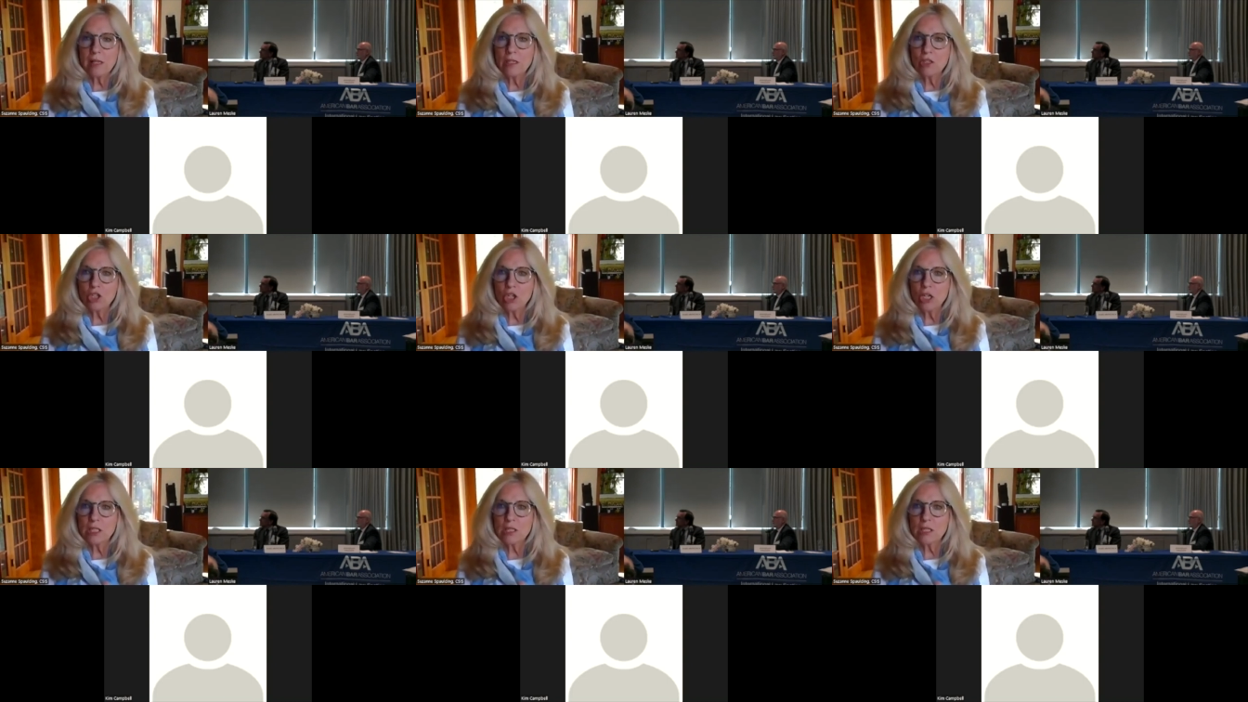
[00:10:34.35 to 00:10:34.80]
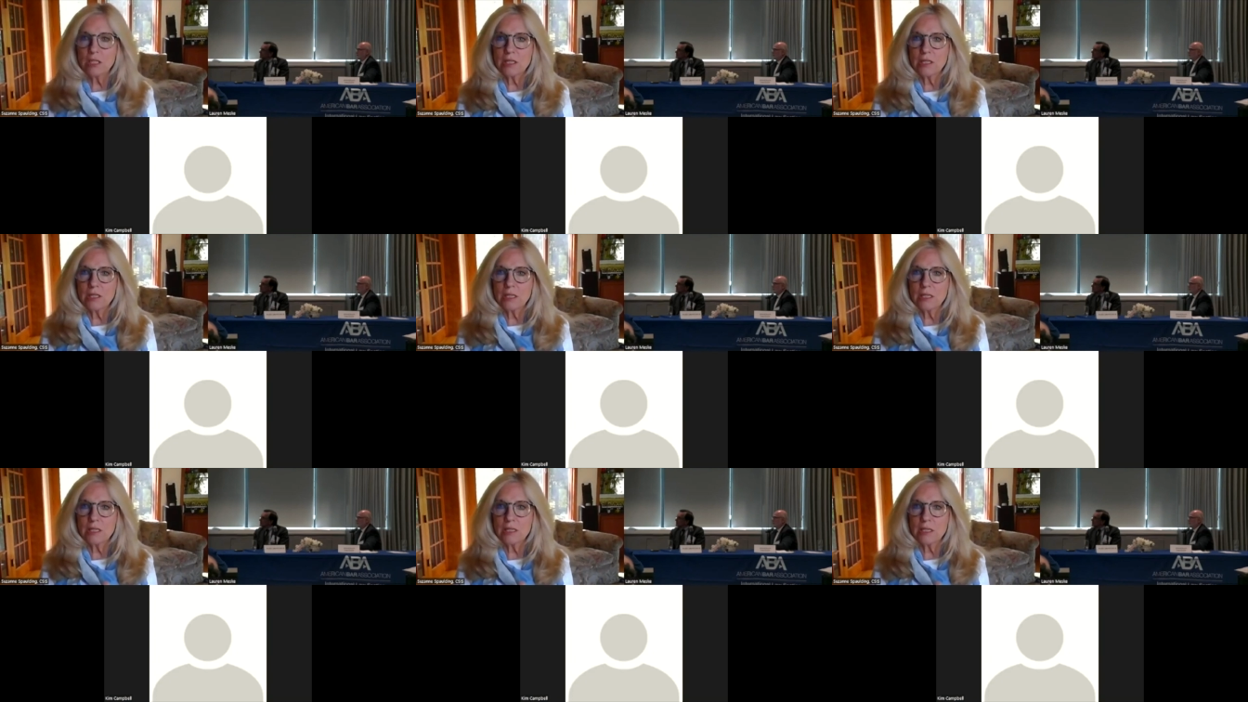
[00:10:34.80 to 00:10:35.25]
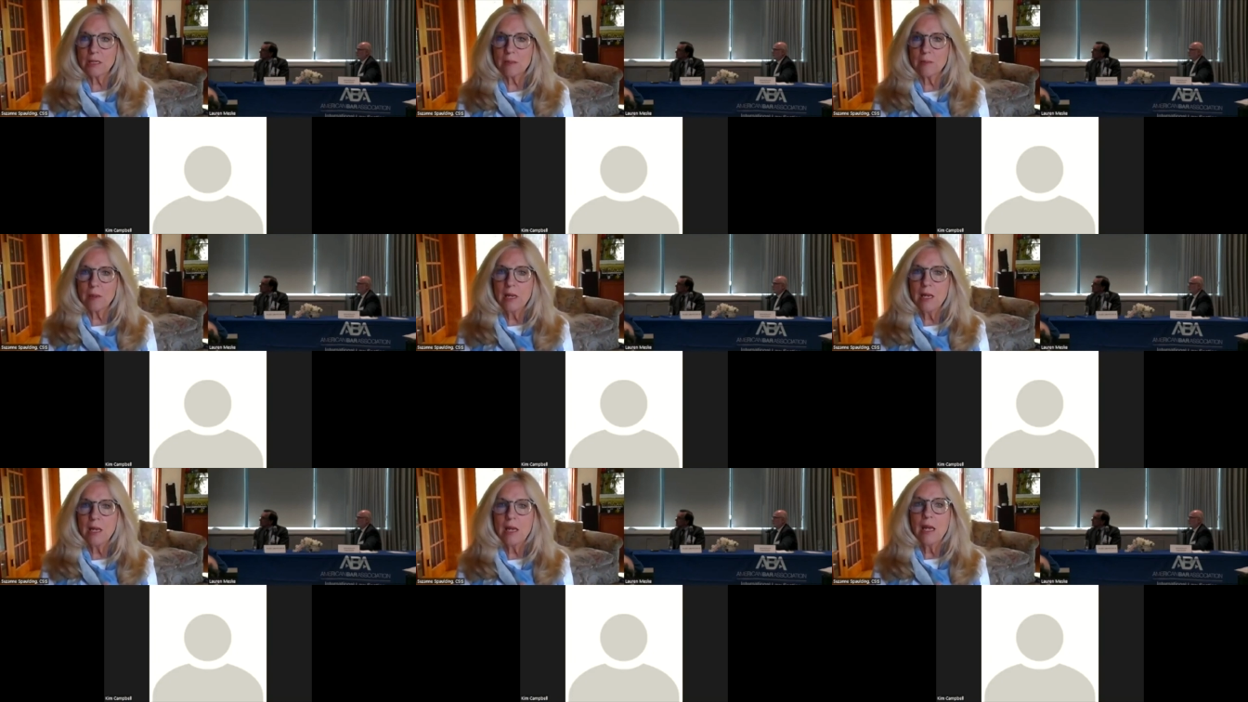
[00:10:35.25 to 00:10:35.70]
the justice system
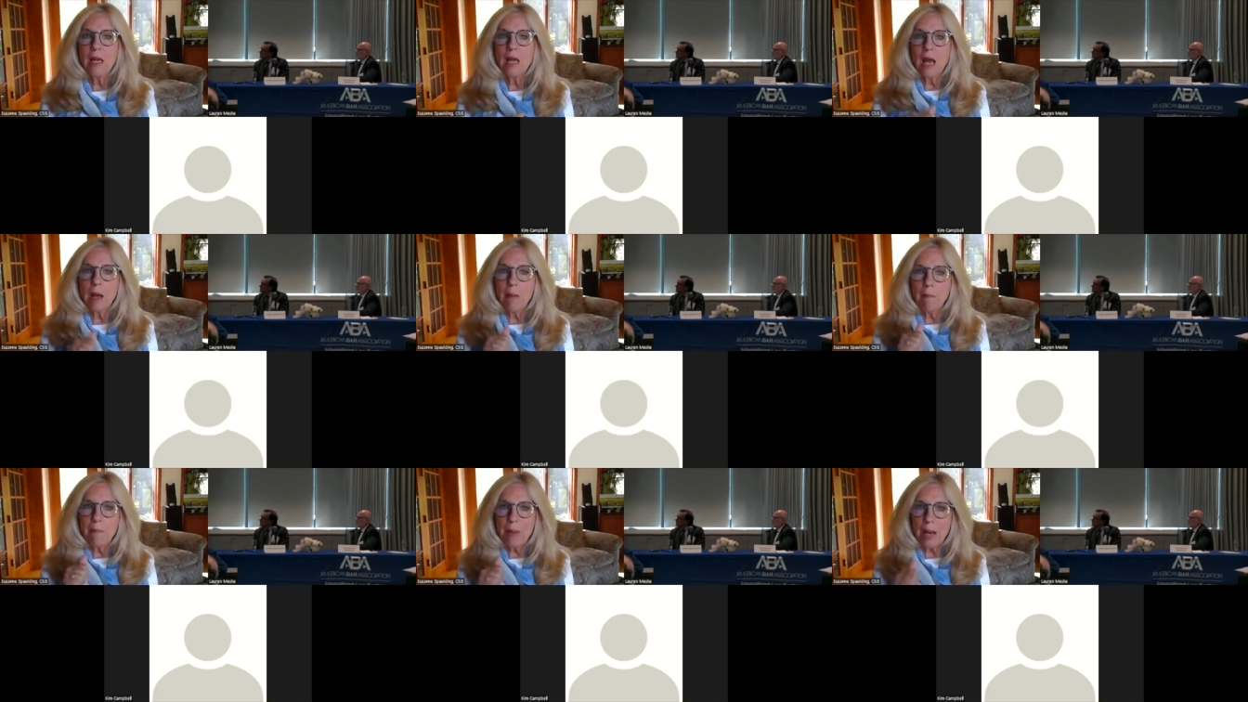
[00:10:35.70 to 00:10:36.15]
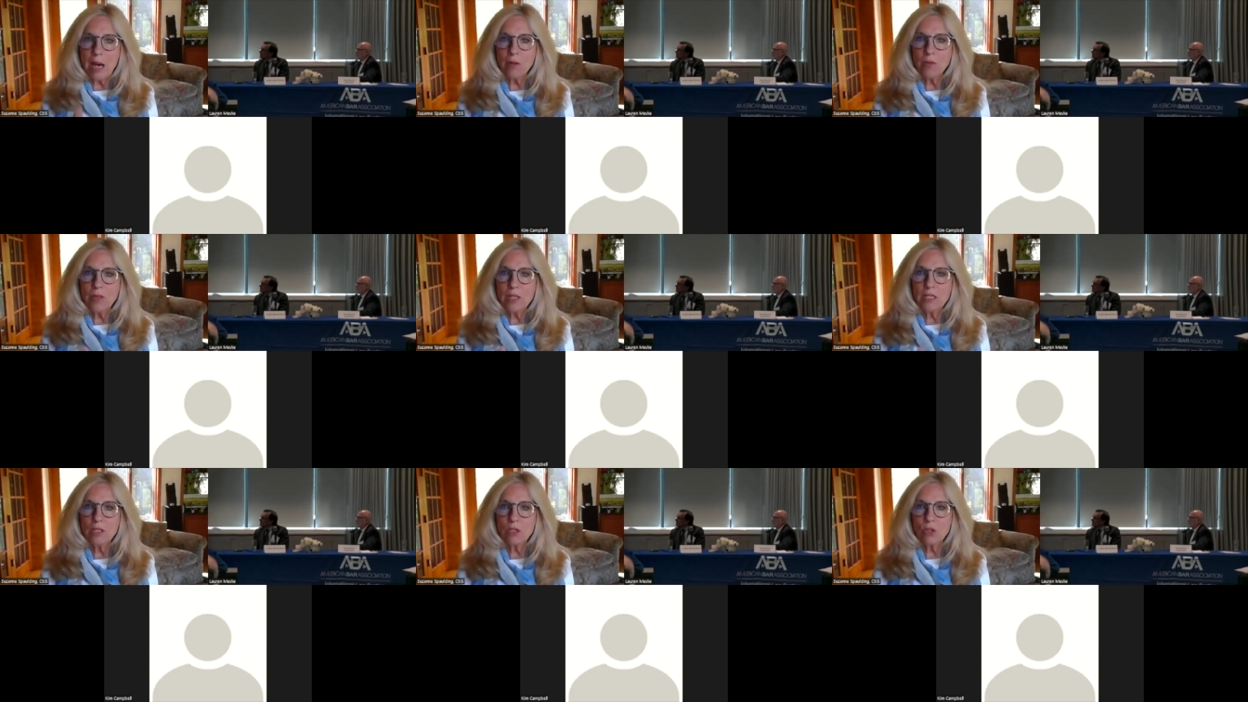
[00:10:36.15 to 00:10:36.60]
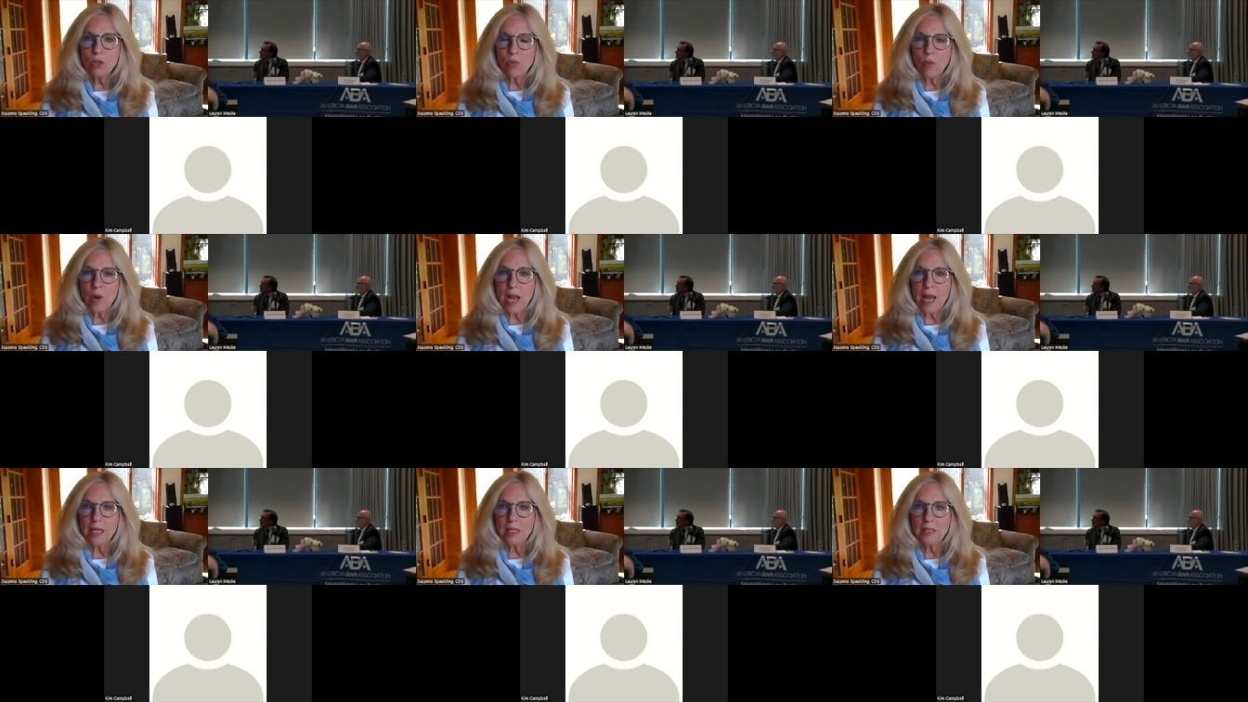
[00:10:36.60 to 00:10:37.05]
about this
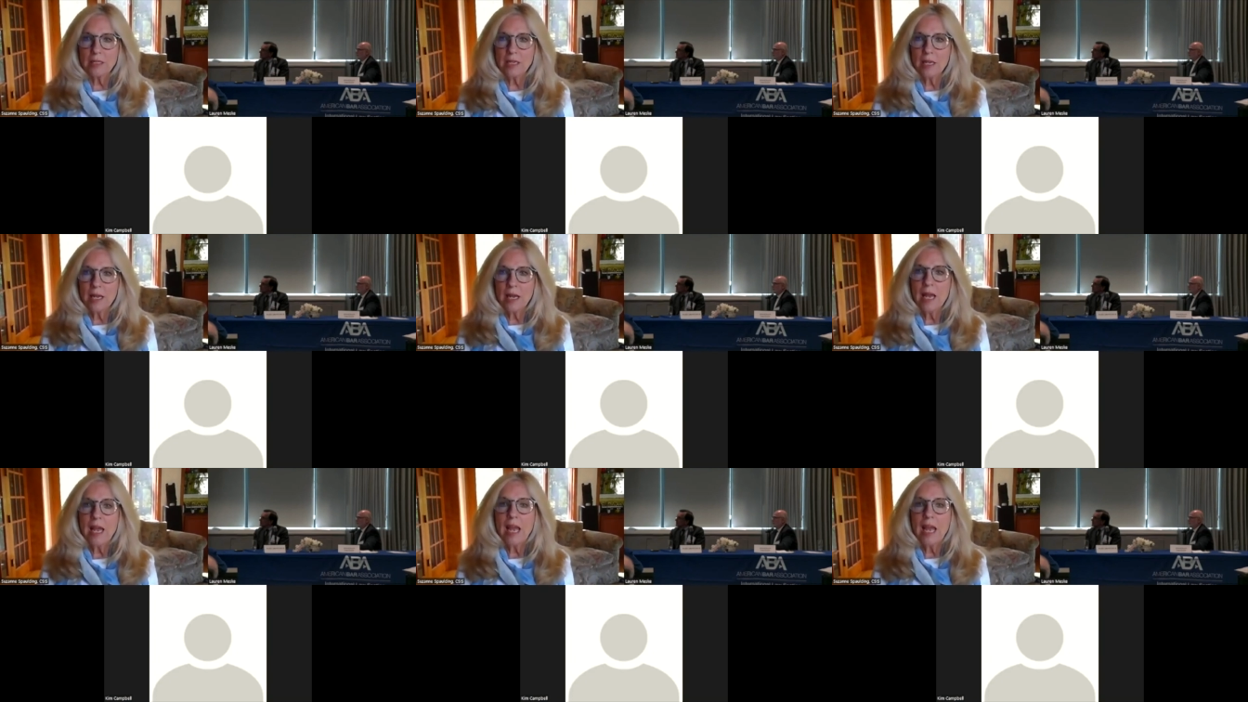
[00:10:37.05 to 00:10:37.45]
threat